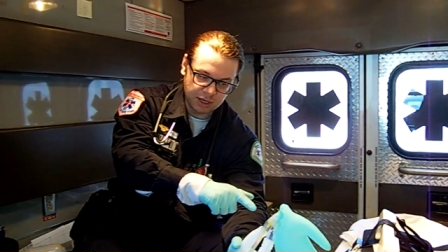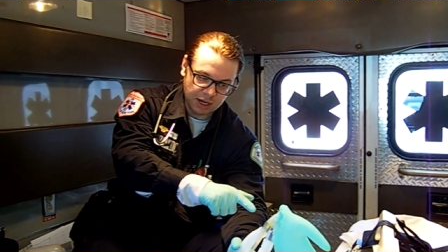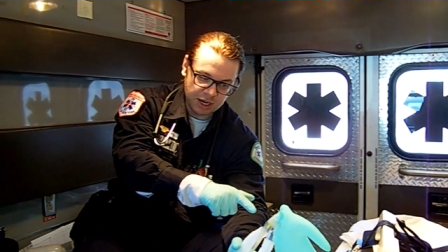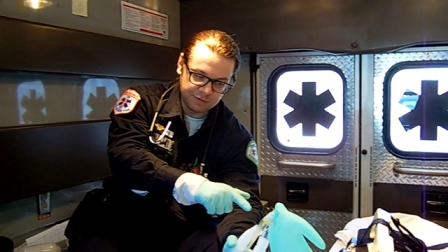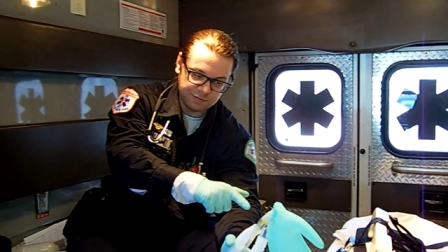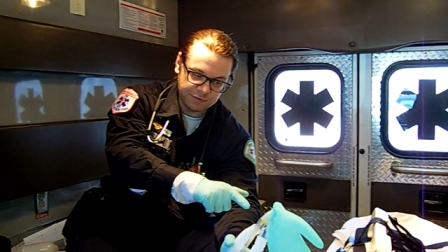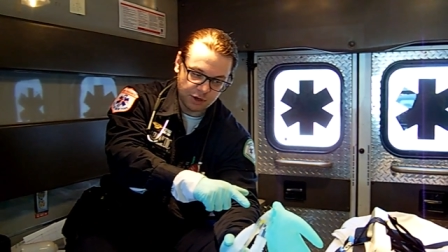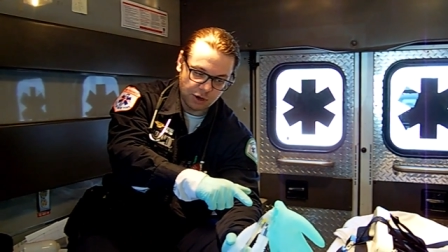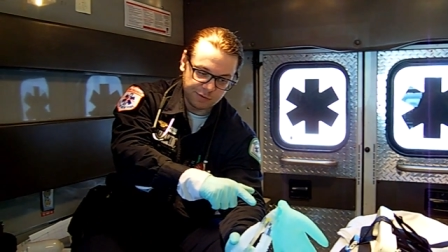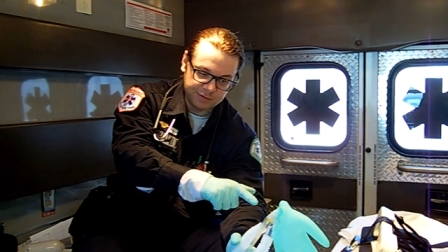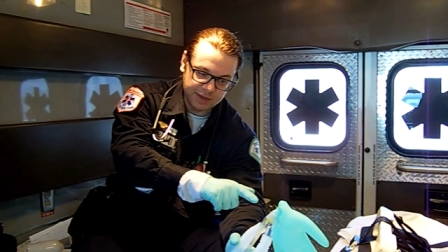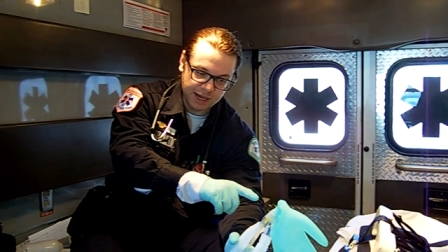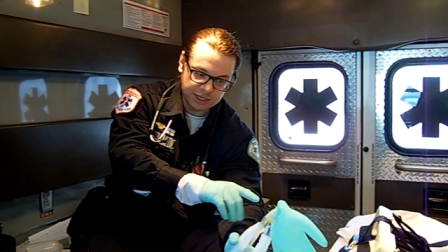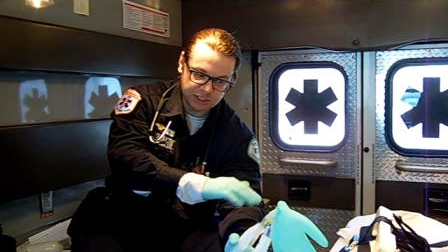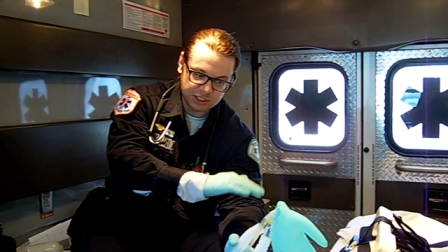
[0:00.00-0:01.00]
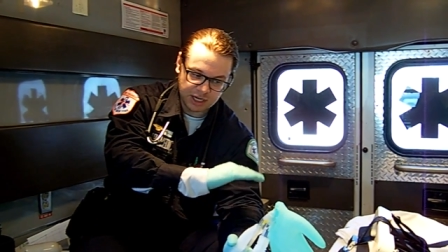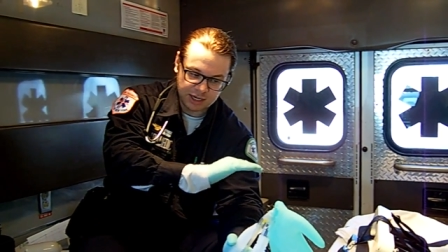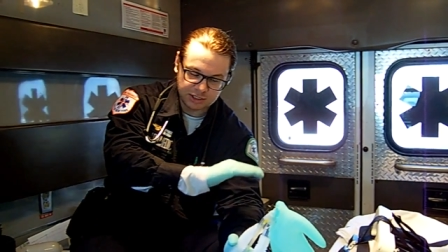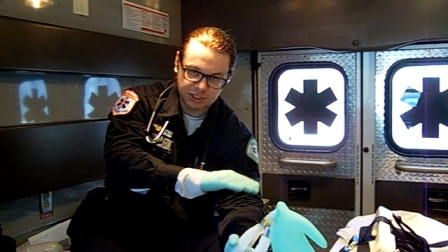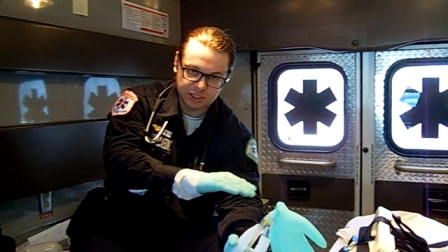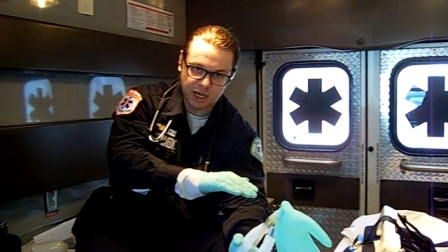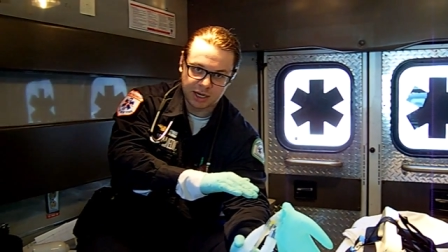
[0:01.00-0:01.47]
inflow of gas
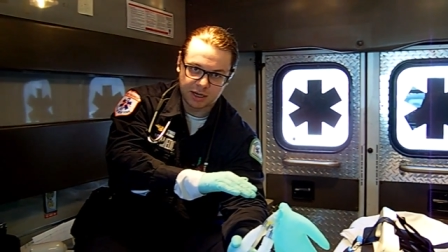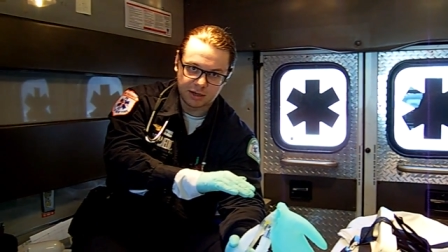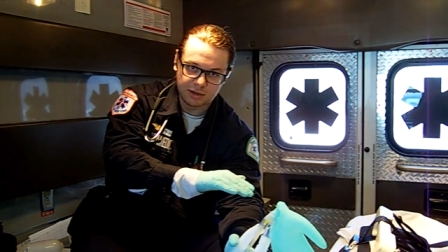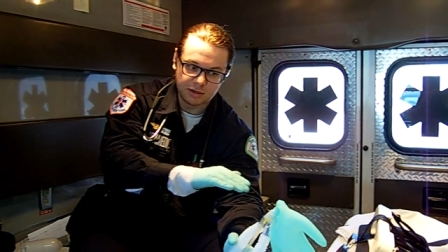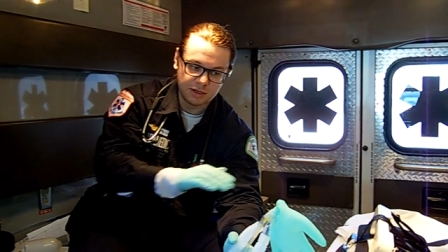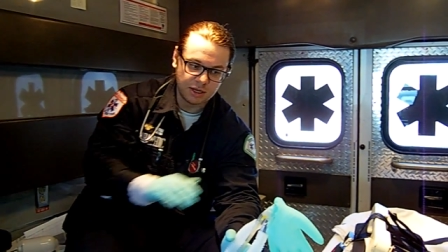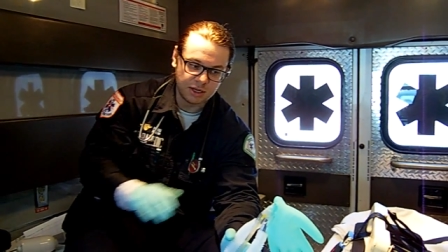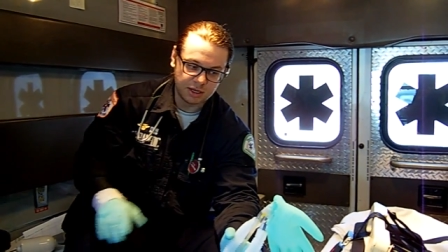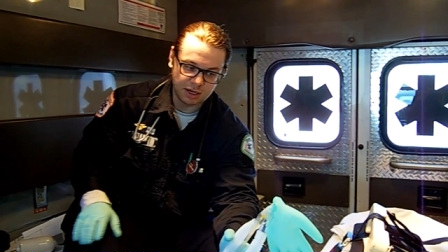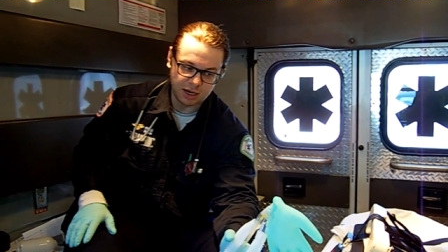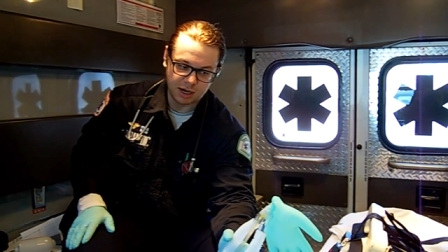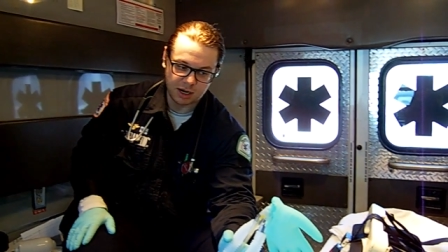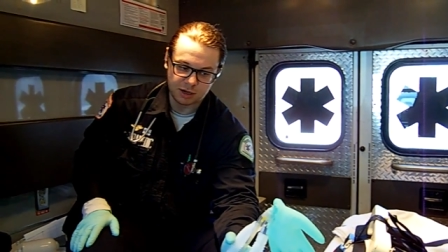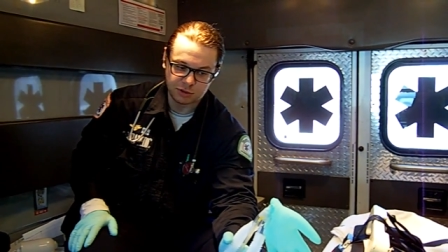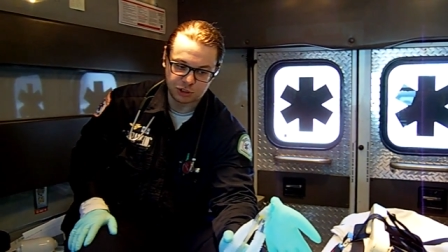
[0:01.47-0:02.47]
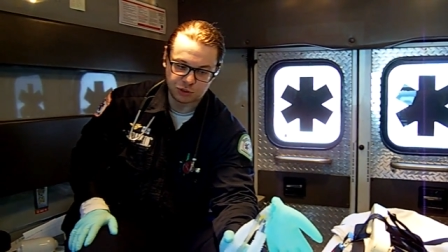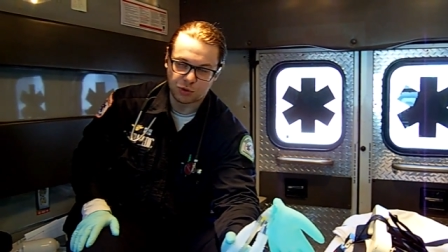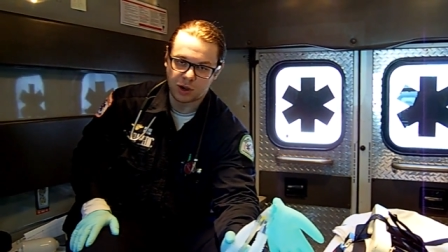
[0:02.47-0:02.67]
and cycle to